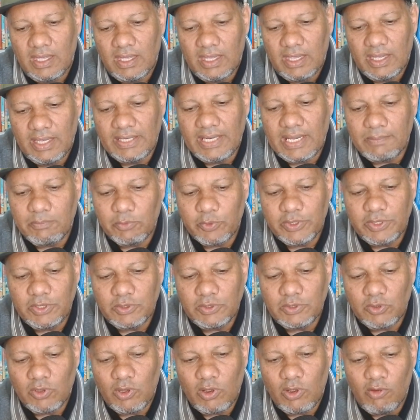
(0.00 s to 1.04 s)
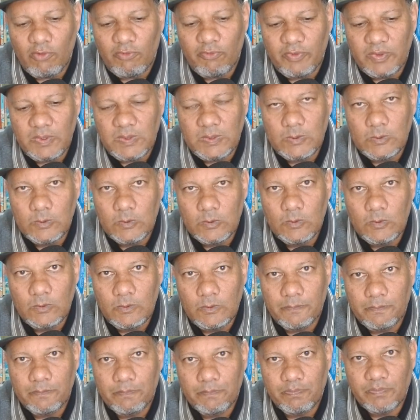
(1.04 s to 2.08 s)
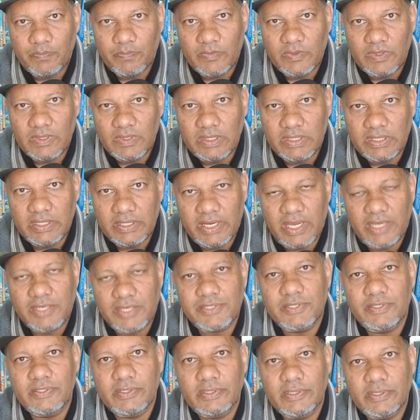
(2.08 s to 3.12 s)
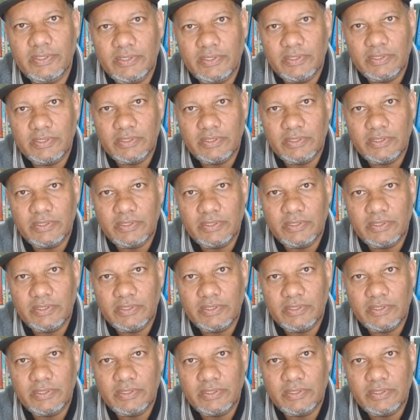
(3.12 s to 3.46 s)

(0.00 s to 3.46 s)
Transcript: And I'm going to offer you a rational